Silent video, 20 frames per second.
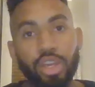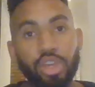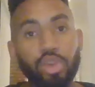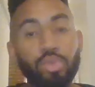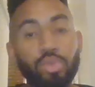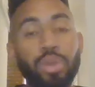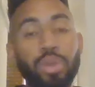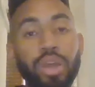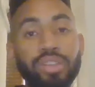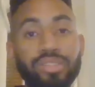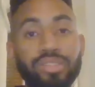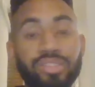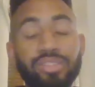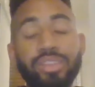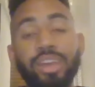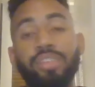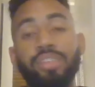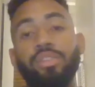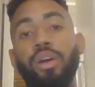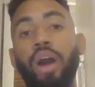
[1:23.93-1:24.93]
You
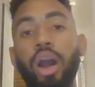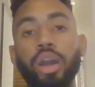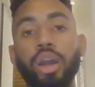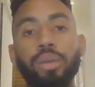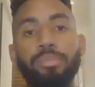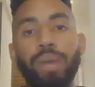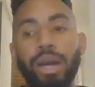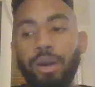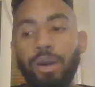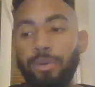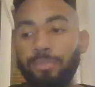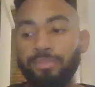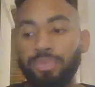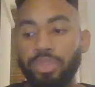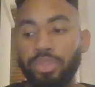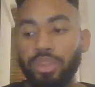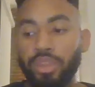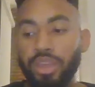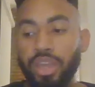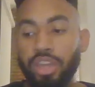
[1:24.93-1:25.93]
instead talk about,
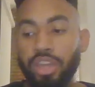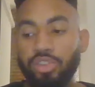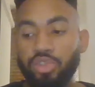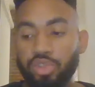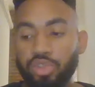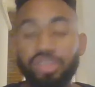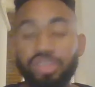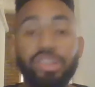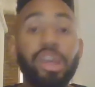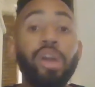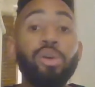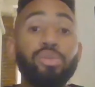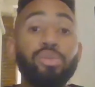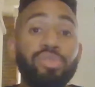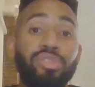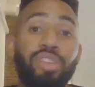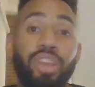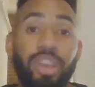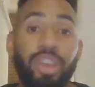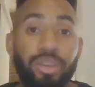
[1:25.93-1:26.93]
is your
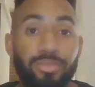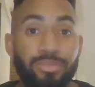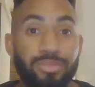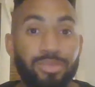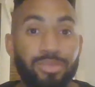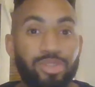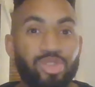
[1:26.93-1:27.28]
sales team